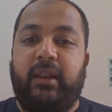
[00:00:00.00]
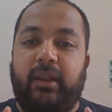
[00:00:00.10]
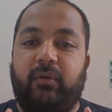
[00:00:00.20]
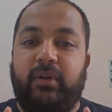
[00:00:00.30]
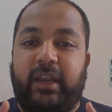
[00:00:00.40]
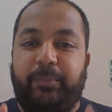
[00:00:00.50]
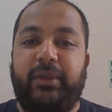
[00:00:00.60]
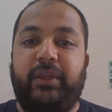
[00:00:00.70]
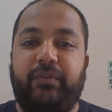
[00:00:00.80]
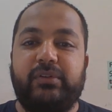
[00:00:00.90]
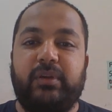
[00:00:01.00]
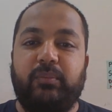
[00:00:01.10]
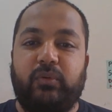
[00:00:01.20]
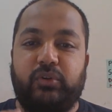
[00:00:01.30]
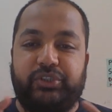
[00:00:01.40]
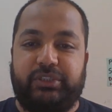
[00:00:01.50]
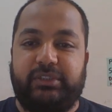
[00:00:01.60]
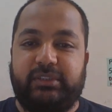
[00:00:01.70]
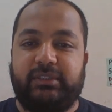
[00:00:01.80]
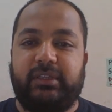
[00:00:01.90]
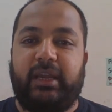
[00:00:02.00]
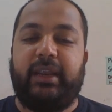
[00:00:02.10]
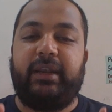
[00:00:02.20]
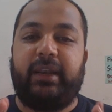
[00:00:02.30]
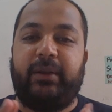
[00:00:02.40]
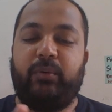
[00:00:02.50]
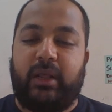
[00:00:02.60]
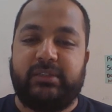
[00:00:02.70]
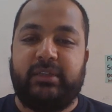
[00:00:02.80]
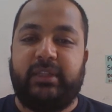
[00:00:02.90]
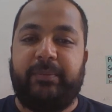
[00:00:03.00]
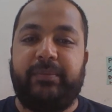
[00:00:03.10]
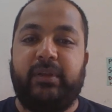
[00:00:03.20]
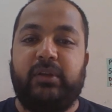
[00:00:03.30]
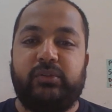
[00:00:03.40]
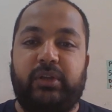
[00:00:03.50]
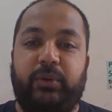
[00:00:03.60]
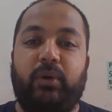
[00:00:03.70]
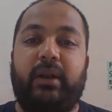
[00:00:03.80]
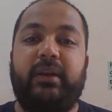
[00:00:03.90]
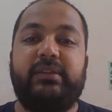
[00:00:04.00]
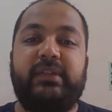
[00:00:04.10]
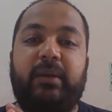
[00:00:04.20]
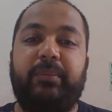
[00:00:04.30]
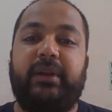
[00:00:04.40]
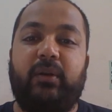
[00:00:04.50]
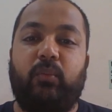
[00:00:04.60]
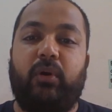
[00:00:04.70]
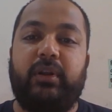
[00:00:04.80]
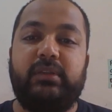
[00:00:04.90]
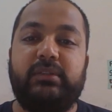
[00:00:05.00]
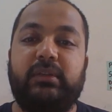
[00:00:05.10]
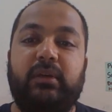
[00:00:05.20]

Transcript: Now let me give you some questions and try to answer them so that you understand better what is